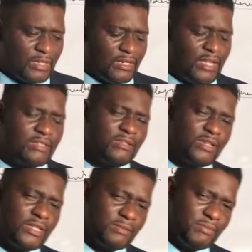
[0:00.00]
Let's look
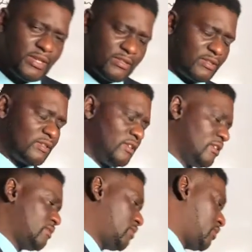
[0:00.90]
at the basic
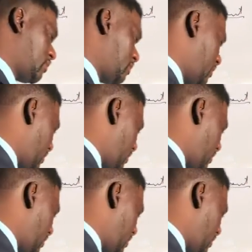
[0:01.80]
needs for